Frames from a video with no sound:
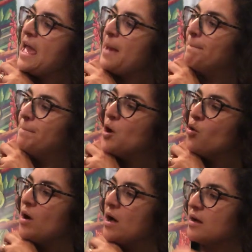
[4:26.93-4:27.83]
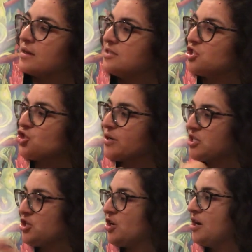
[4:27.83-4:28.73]
A boa
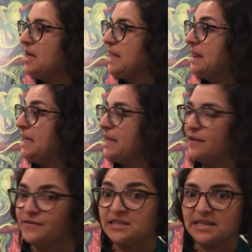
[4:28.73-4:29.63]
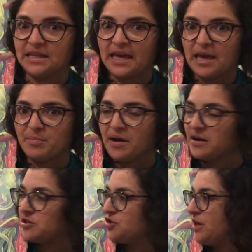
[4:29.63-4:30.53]
constrictor lived in the
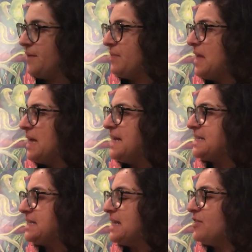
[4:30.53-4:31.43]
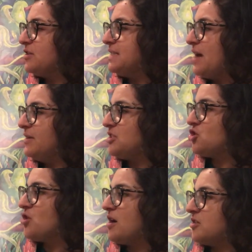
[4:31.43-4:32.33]
kapok tree. He slithered down its
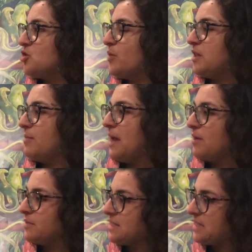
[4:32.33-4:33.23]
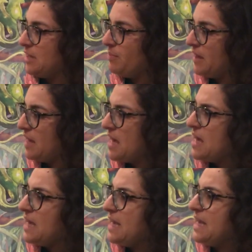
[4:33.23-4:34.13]
trunk to where the man was sleeping.
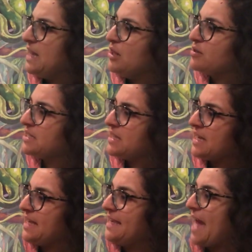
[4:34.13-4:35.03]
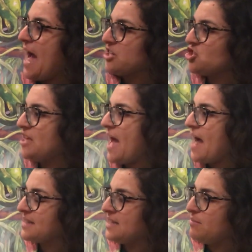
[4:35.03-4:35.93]
He looked at the gash the
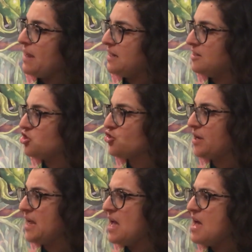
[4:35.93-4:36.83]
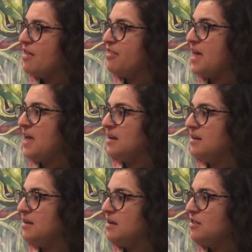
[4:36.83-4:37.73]
axe had made in the tree.
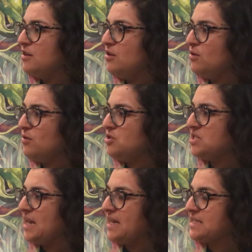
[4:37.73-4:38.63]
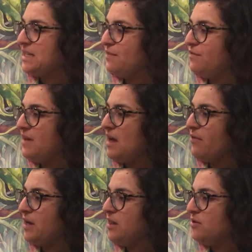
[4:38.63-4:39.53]
Then the huge snake slid
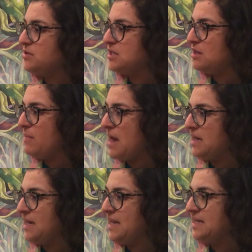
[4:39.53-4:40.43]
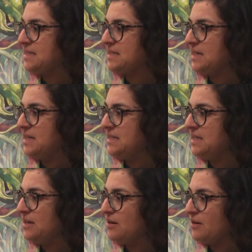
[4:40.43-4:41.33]
very close to the man and hissed in his
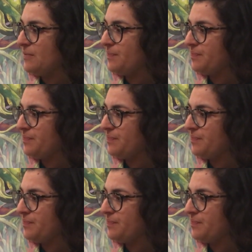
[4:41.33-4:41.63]
ear.